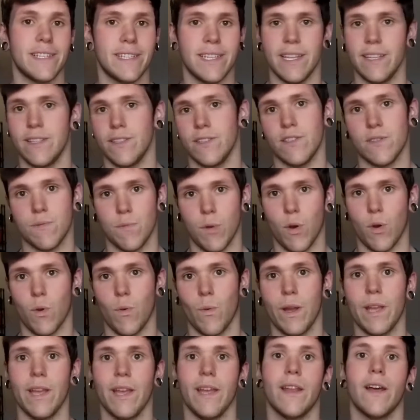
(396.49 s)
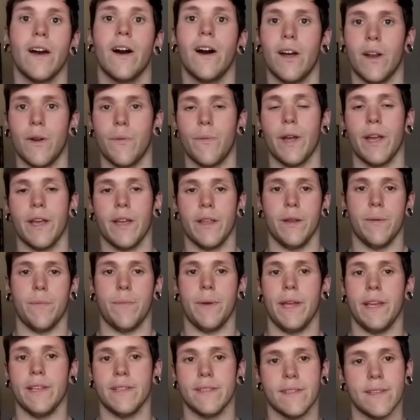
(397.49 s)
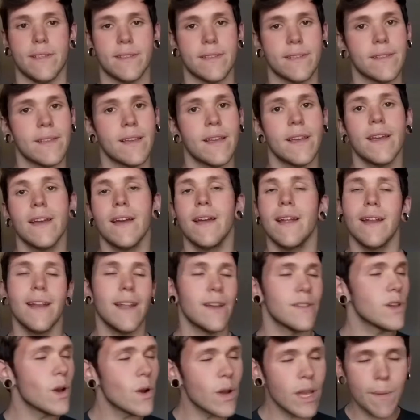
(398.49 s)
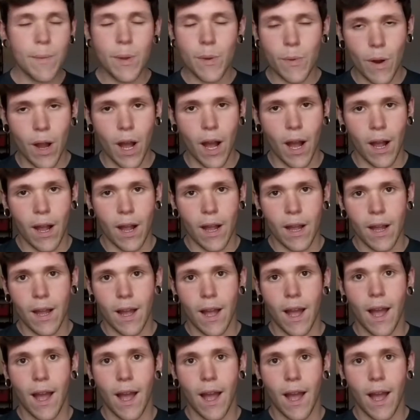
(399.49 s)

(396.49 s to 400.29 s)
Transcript: didn't smoke weed on a regular basis. Now, don't get me wrong.